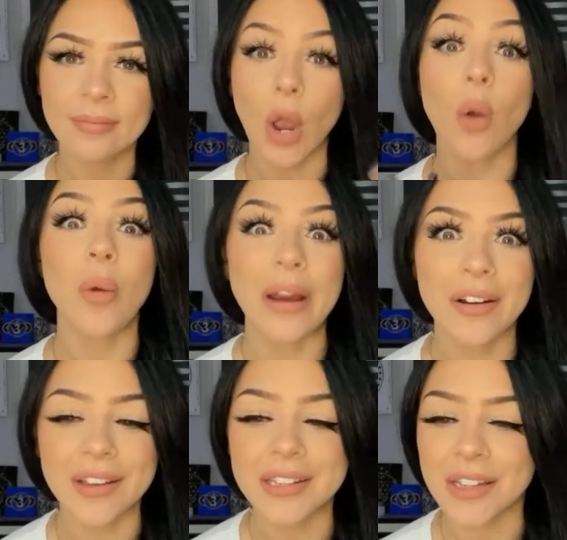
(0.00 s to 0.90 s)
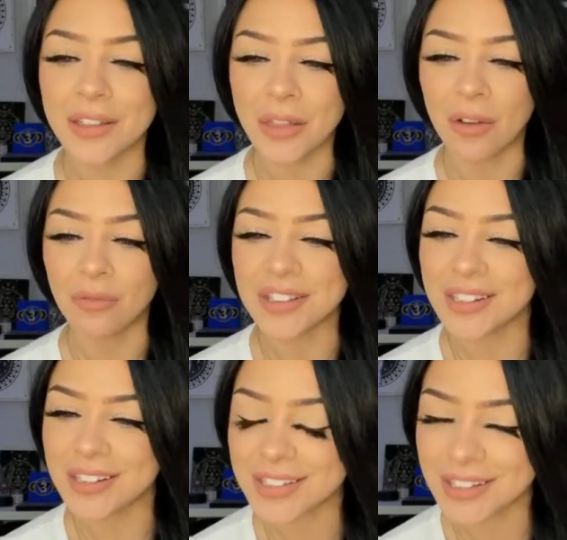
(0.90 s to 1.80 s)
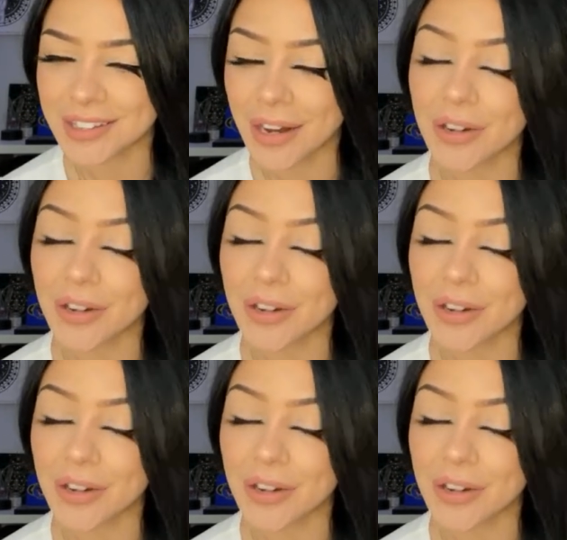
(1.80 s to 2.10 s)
awareness that resonance is there.